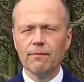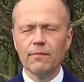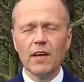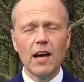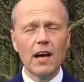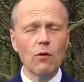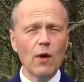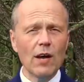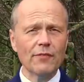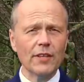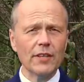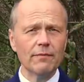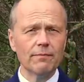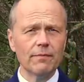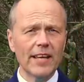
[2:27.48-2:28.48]

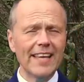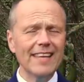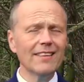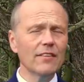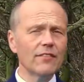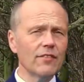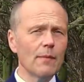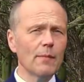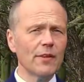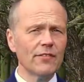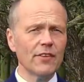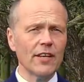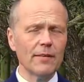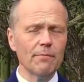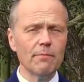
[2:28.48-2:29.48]
However, in the
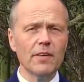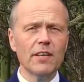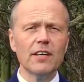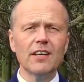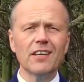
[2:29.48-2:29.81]
summertime,